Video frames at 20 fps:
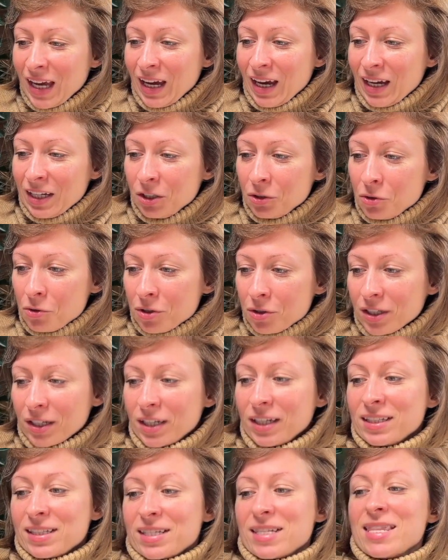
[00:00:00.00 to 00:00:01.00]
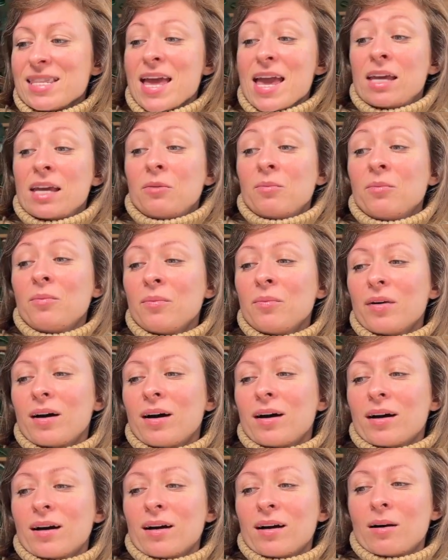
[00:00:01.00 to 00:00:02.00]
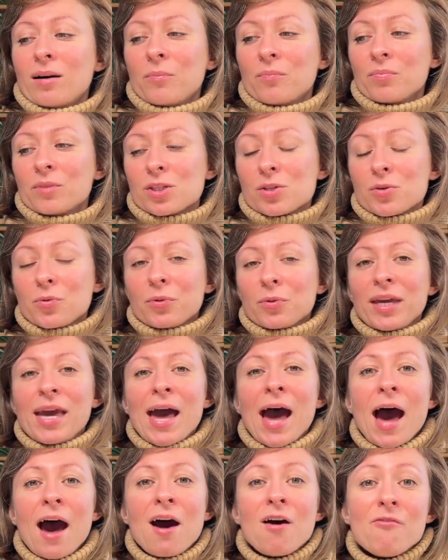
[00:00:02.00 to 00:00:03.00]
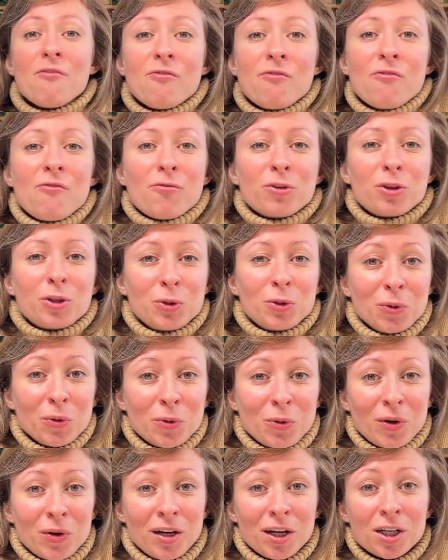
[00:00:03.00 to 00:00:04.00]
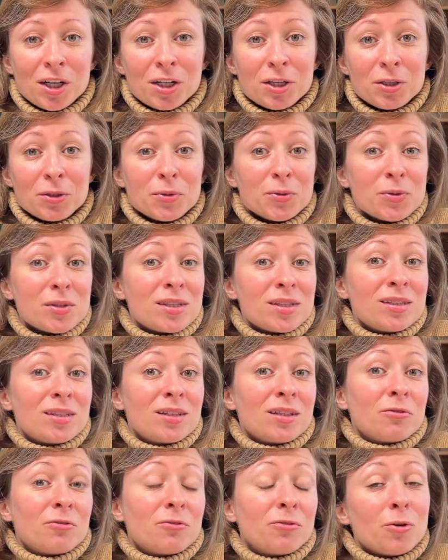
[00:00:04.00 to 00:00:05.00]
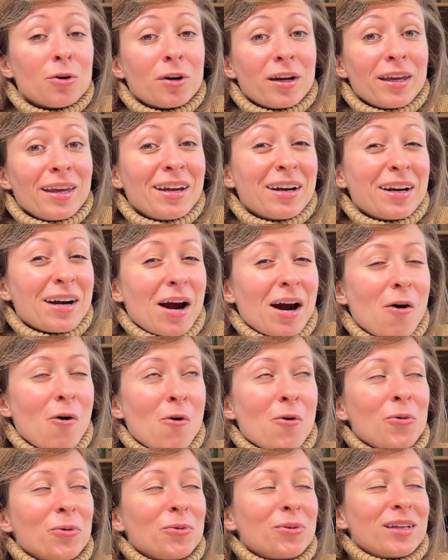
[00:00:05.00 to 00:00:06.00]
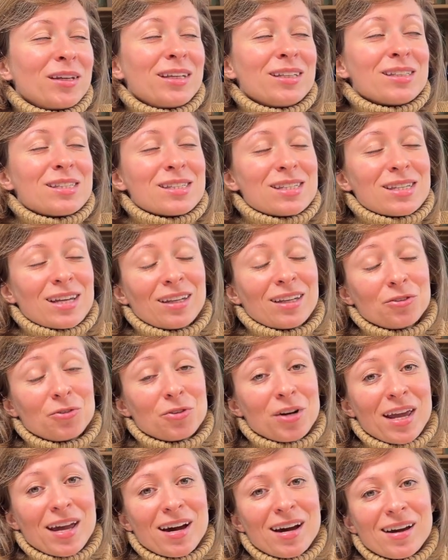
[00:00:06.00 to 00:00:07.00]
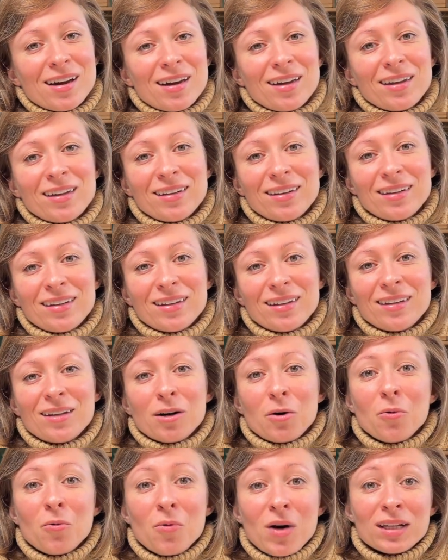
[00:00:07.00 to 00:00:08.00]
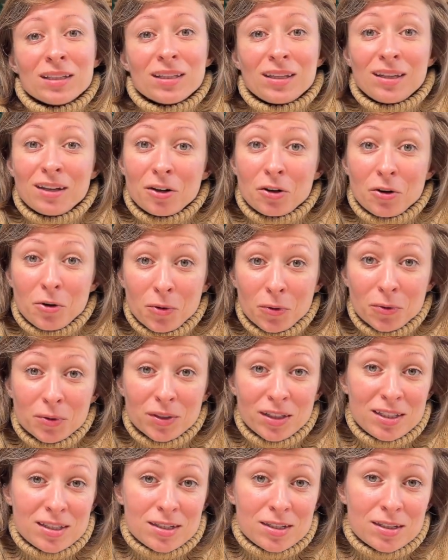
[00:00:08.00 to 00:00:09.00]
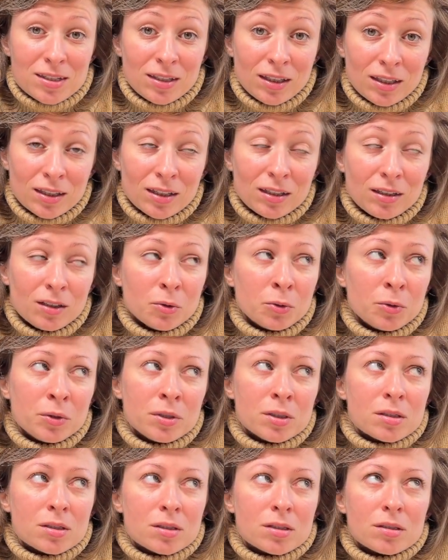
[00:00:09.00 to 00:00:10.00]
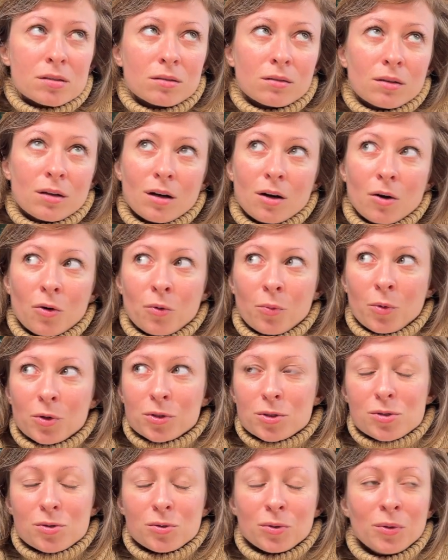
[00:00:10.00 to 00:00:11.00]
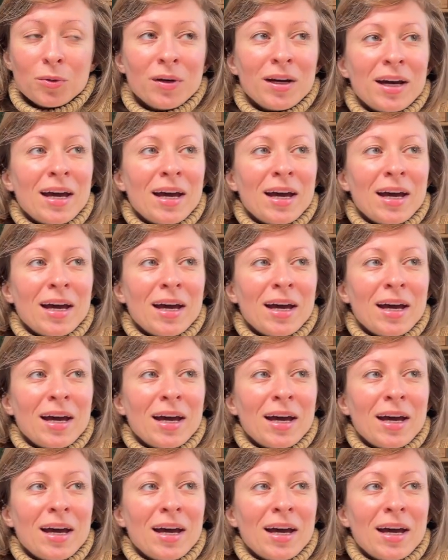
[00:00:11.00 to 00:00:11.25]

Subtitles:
Your kid's name. So we have 2 girls. The 4-year-old is Andrea and the 1-year-old is Nina, who is almost 2.